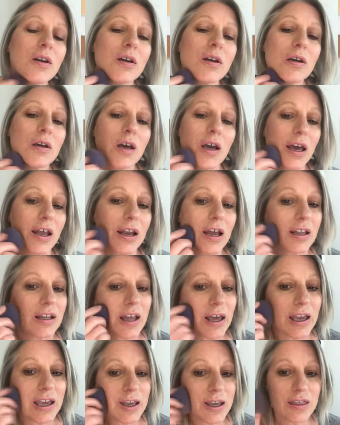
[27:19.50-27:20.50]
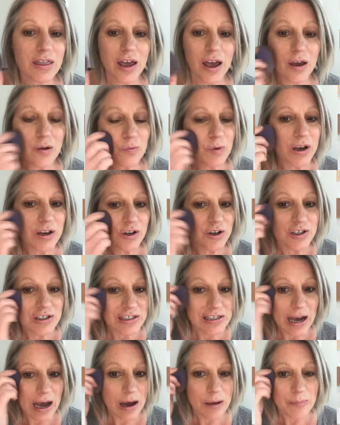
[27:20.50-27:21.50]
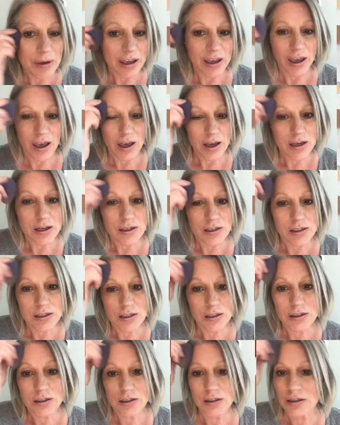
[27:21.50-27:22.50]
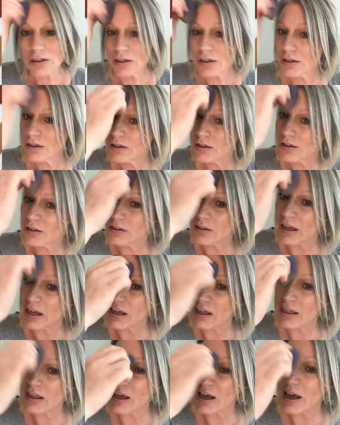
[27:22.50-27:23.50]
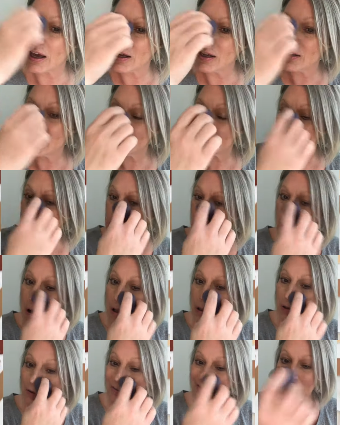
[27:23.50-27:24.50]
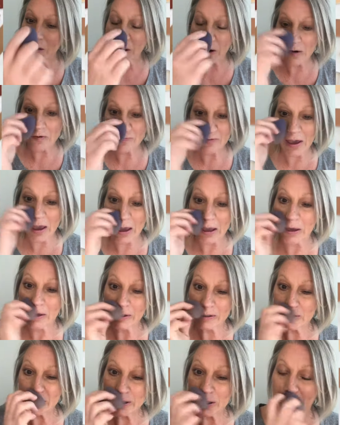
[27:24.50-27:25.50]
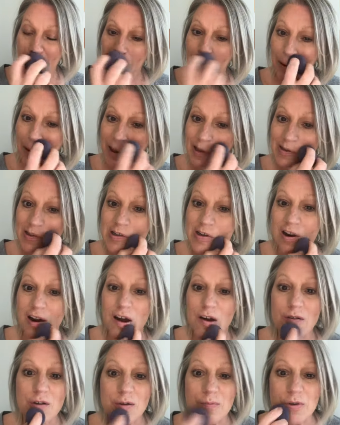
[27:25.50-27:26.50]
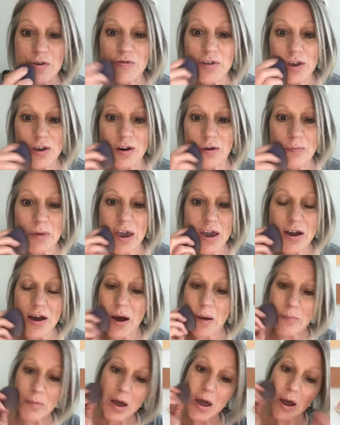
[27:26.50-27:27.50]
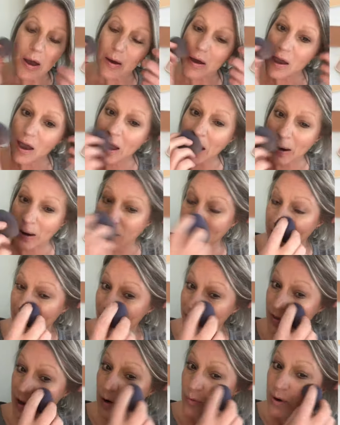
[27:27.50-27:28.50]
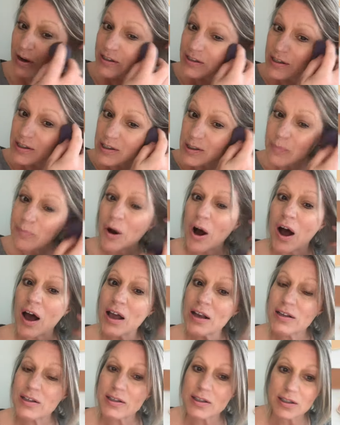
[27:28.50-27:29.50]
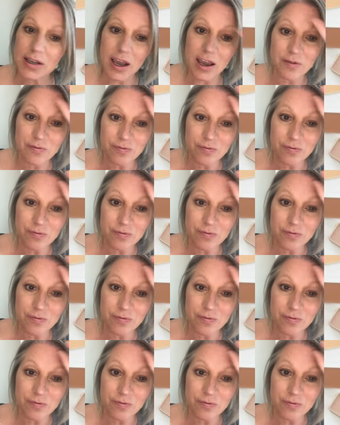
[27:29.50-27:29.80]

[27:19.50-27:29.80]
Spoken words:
And I like that when you're dabbing it like this all over your face, it's not removing your makeup. And if there was a spot, say